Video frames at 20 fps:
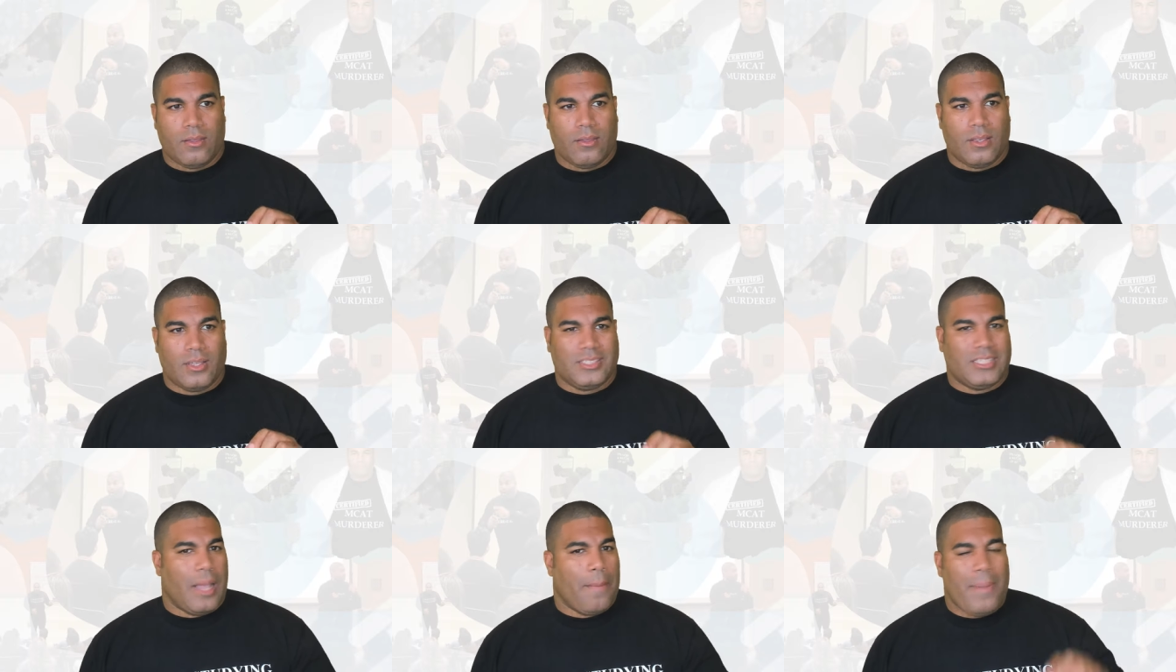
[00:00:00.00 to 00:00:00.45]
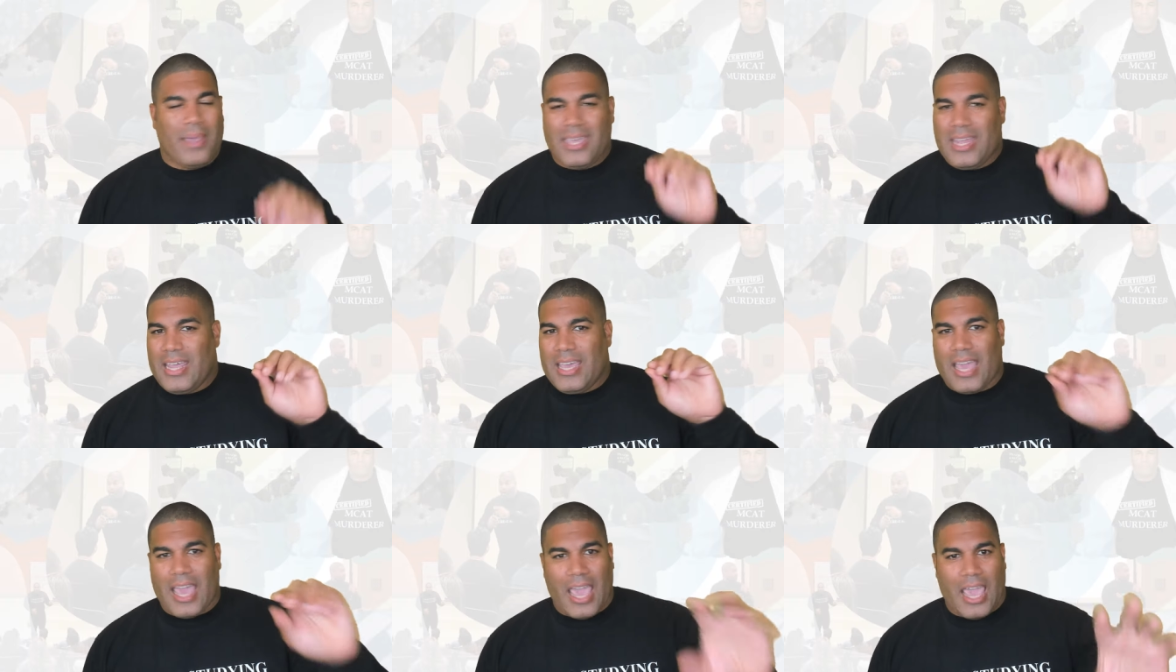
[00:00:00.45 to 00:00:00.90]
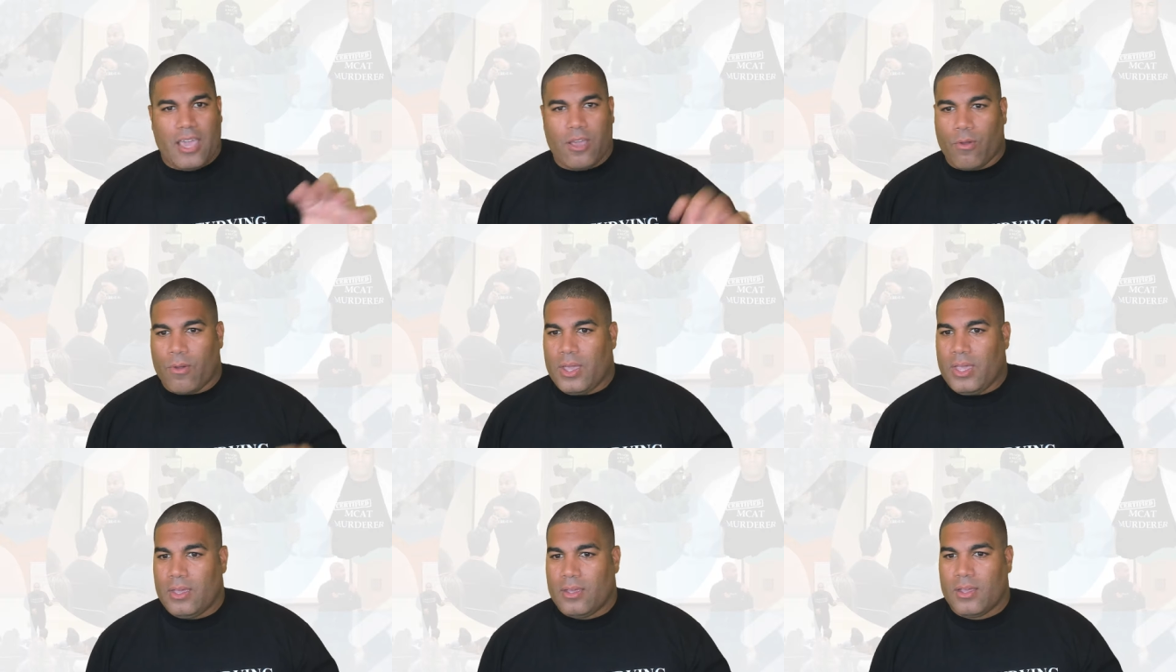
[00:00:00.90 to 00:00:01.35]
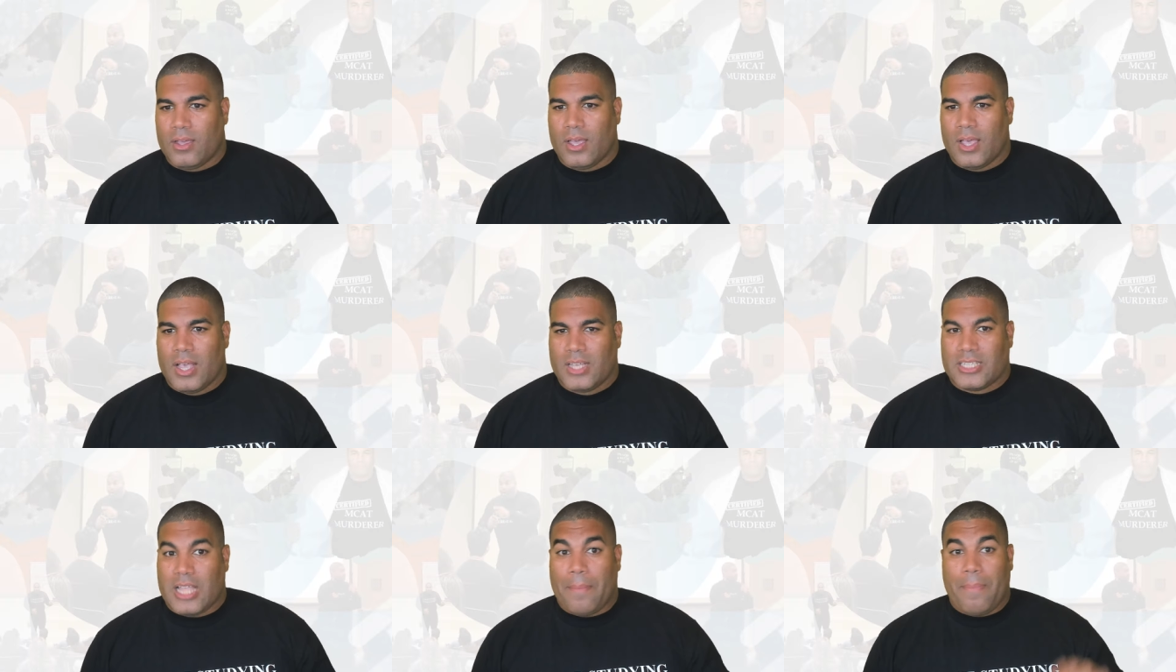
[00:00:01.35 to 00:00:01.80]
it's not by getting angry,
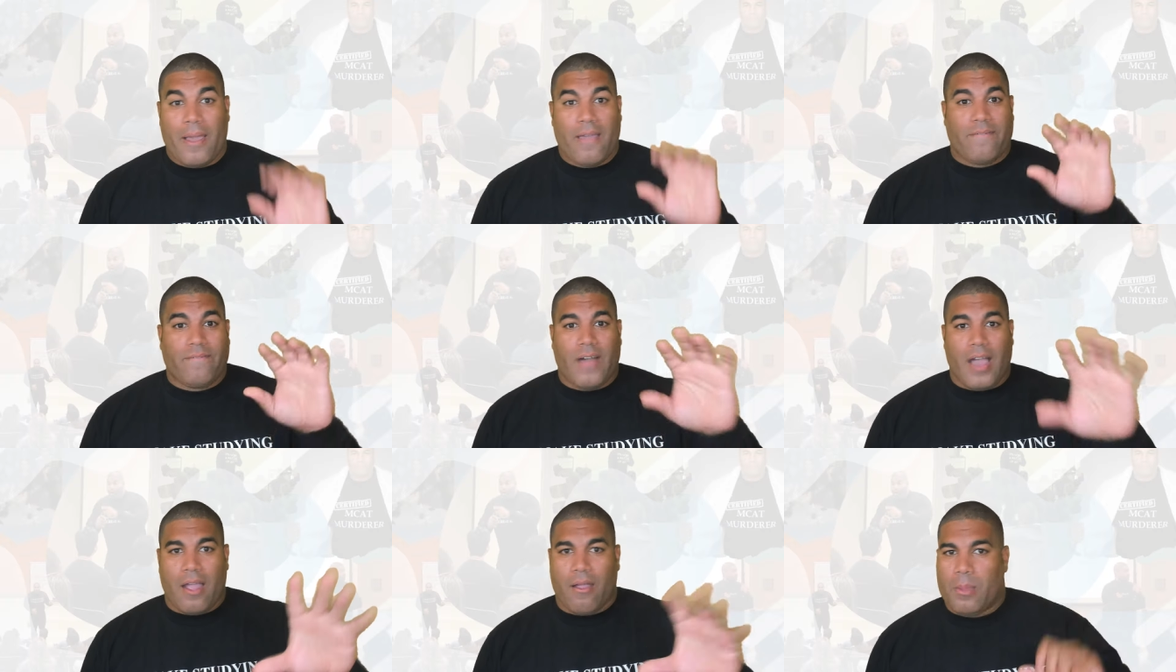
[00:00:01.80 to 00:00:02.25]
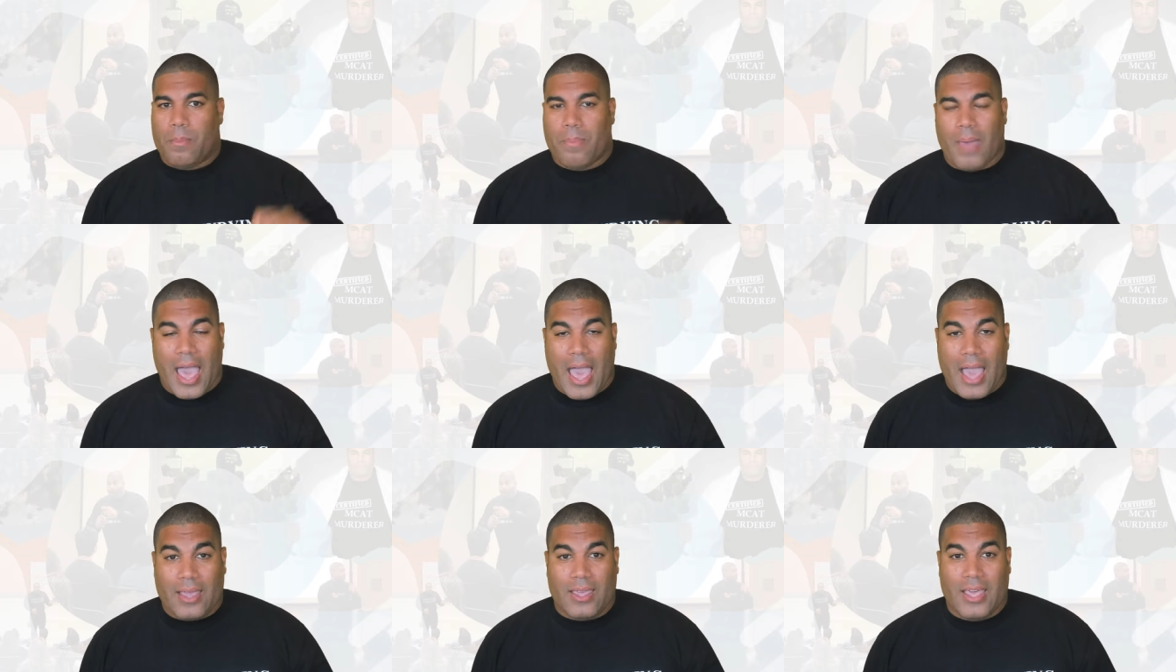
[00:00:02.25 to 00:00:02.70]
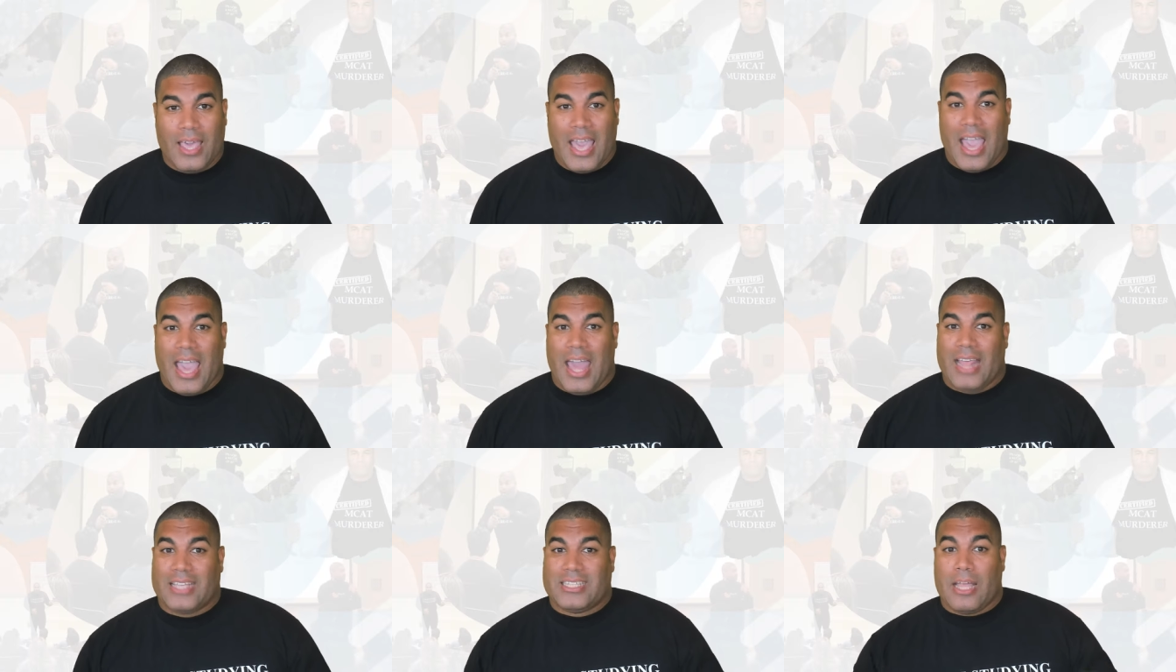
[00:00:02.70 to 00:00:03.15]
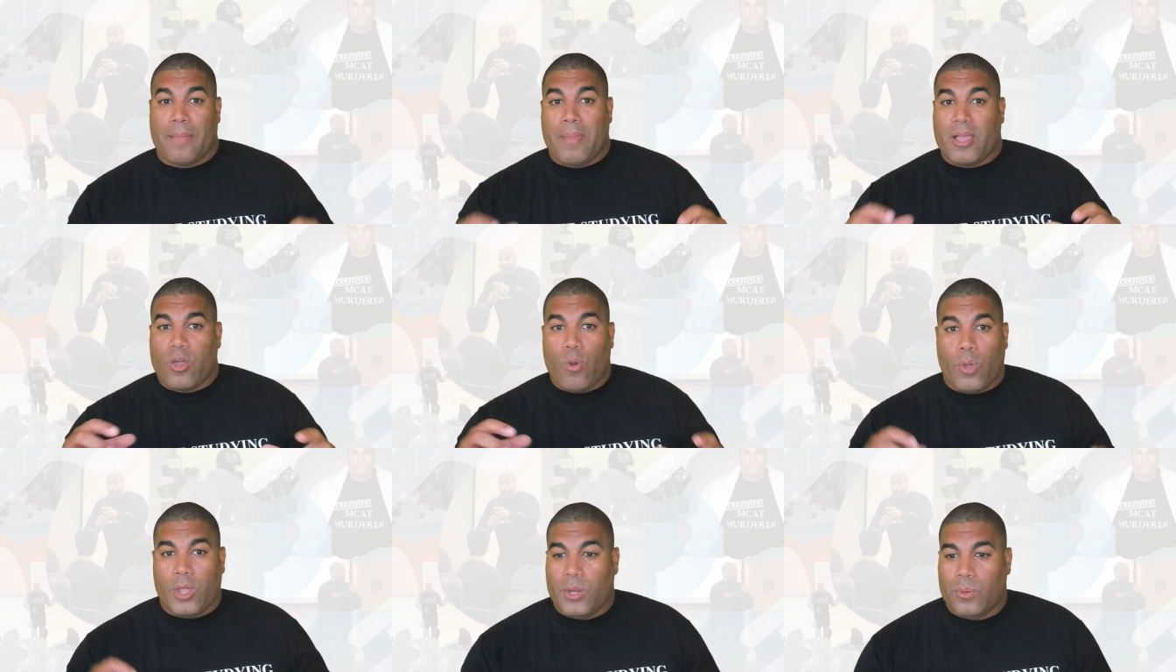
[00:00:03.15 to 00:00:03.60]
it's not by firing back, and it's not by
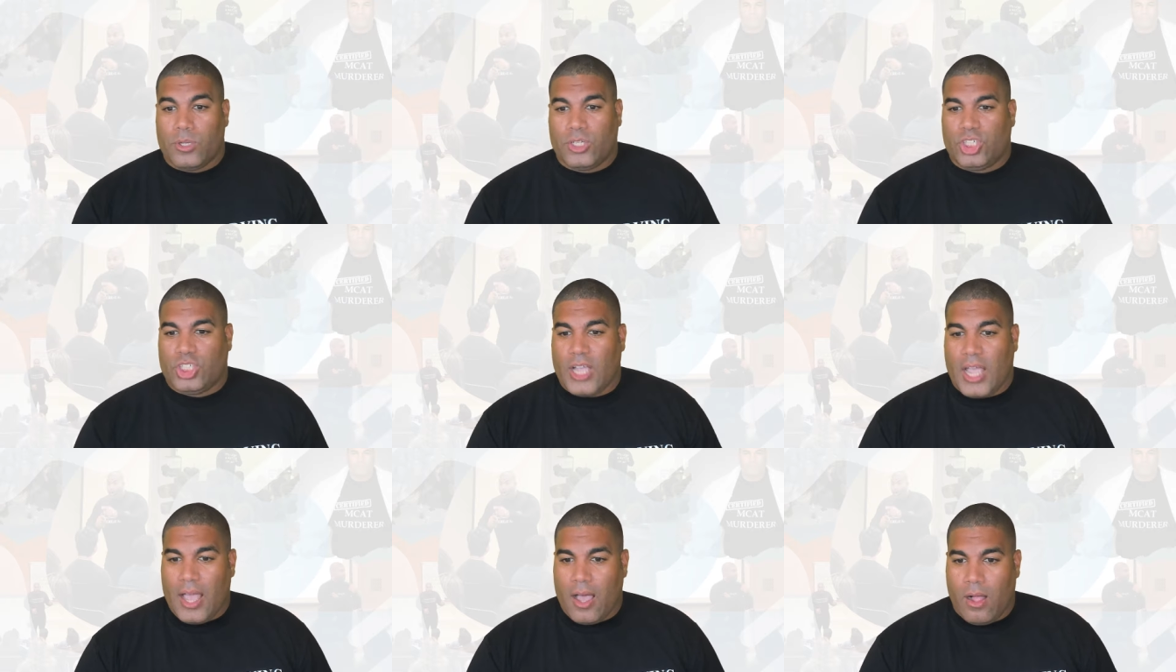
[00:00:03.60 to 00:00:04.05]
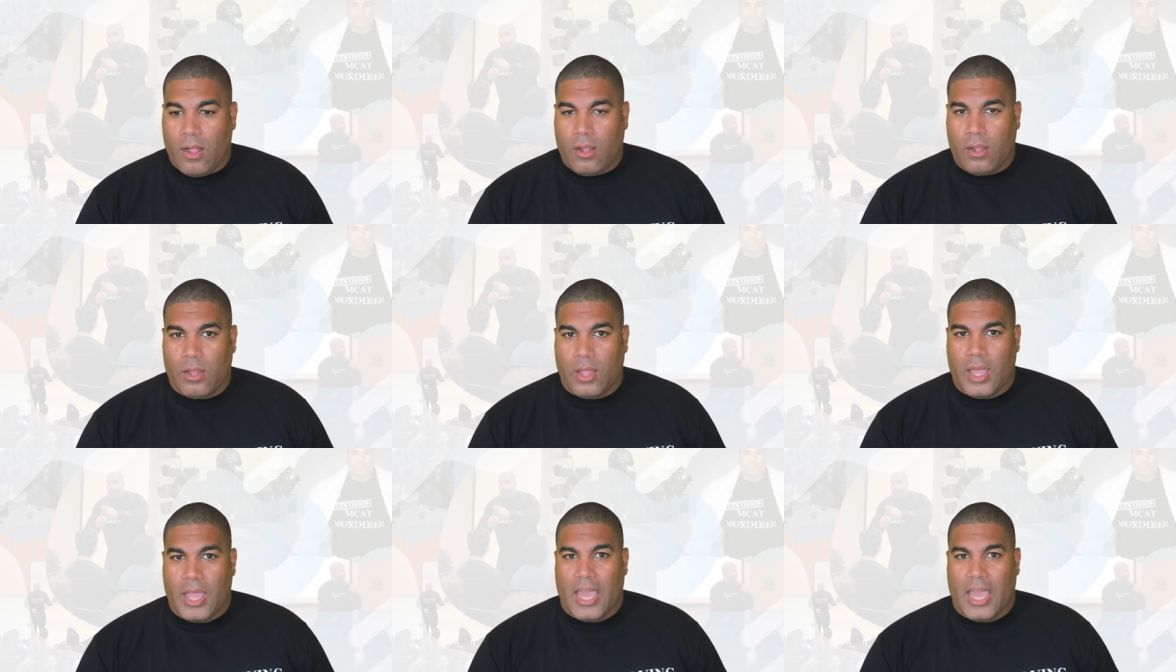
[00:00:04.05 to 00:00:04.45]
going into a shell,